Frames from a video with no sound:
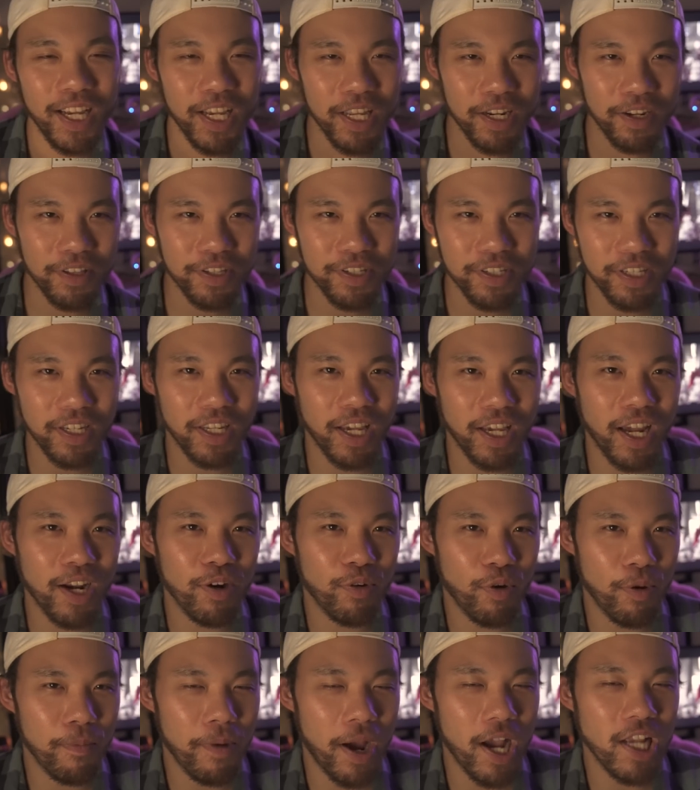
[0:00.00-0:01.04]
know, this scene kind
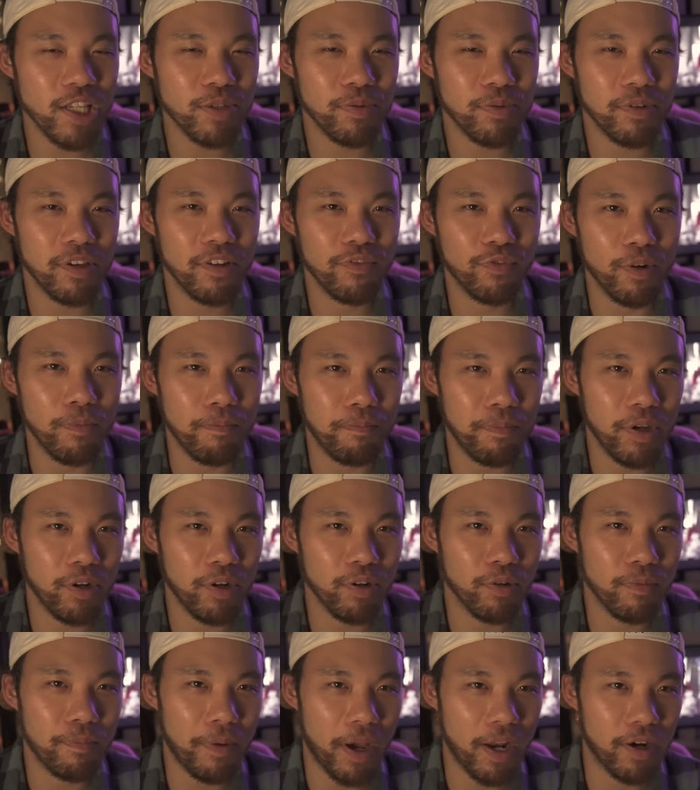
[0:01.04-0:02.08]
of reminds me of when
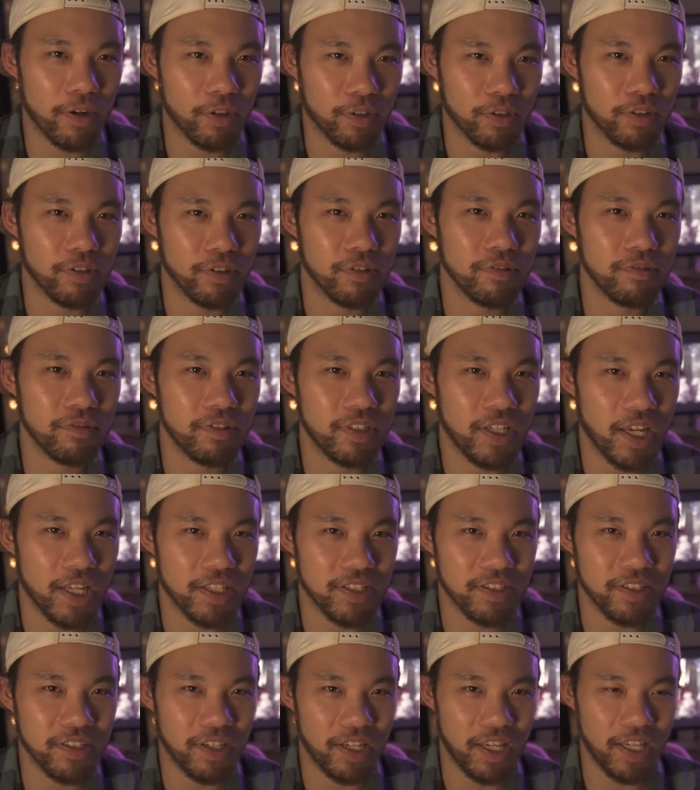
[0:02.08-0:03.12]
Peter Pettigrew
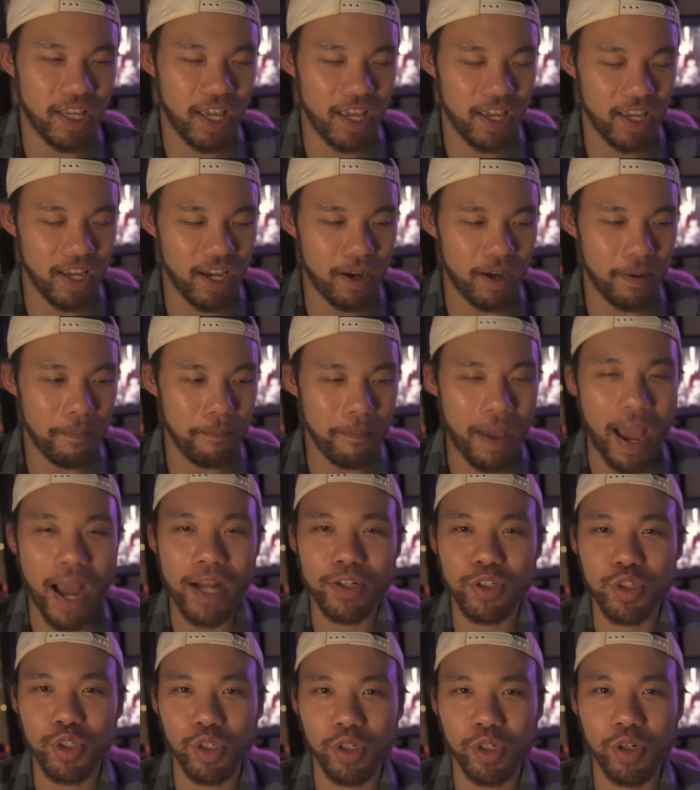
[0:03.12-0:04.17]
gets like a uh,
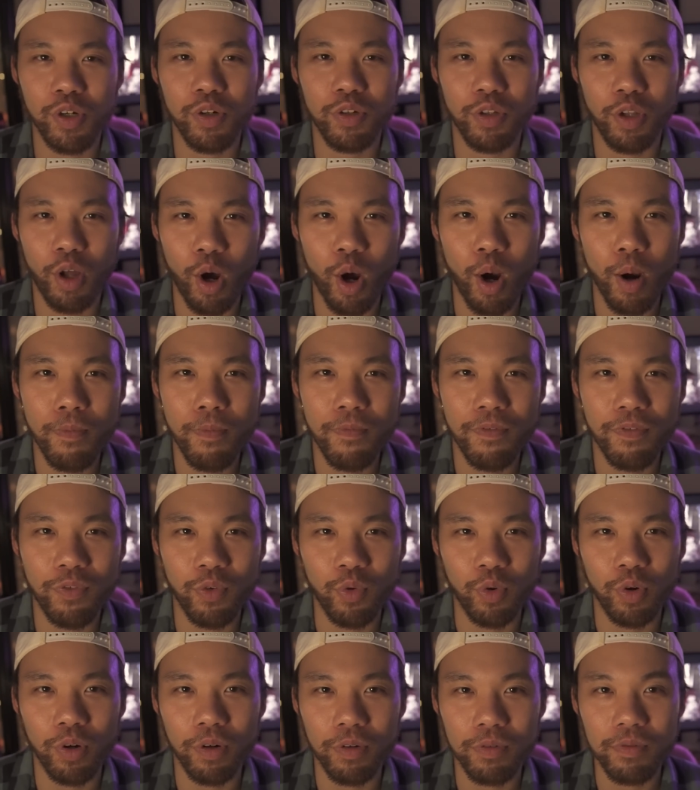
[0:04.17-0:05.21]
magical arm
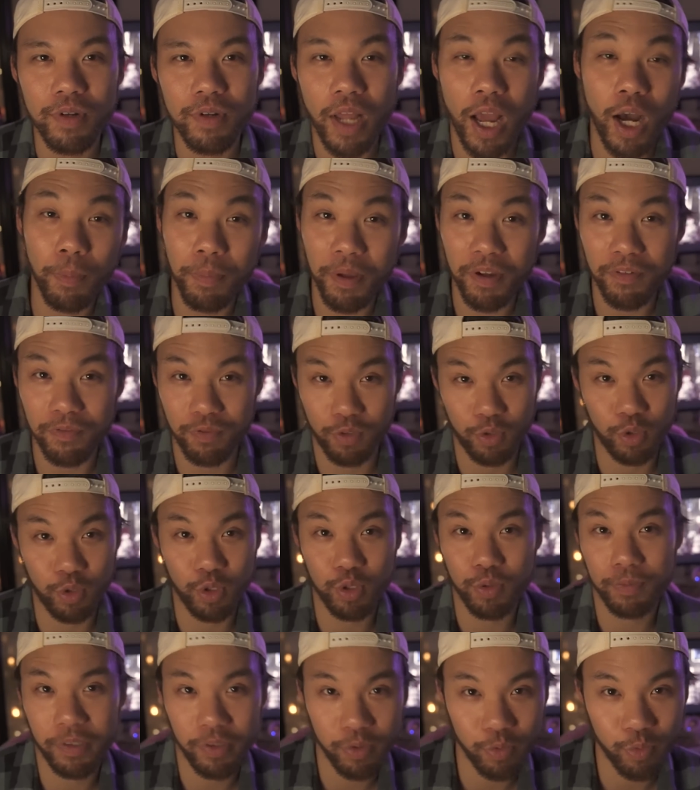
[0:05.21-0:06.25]
for helping
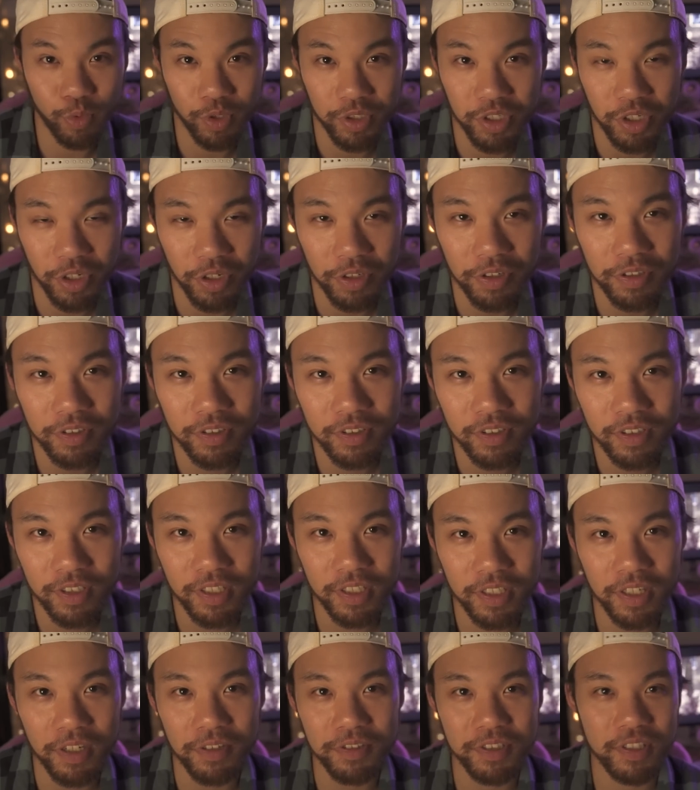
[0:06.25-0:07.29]
Voldemort return,
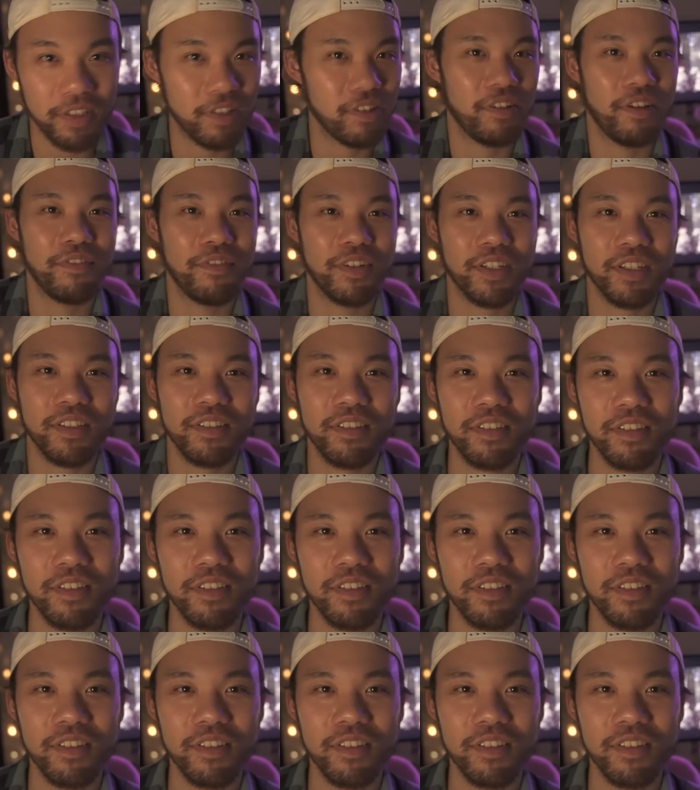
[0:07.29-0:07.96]
you know, to the living.